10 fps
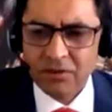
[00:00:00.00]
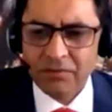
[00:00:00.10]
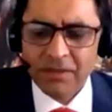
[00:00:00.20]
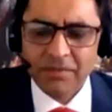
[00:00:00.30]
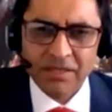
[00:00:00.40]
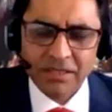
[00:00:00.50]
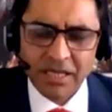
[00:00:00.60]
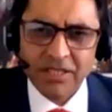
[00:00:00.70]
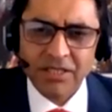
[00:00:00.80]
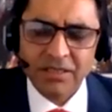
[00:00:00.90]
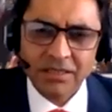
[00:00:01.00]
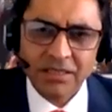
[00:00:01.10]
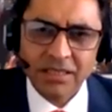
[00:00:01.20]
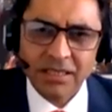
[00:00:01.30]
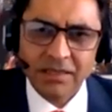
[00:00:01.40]
of my presentation.
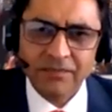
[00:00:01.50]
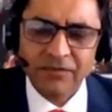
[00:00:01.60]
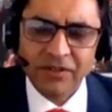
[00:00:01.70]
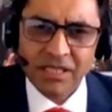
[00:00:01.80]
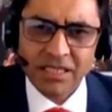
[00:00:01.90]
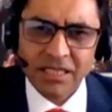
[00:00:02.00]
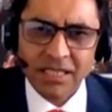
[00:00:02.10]
First, I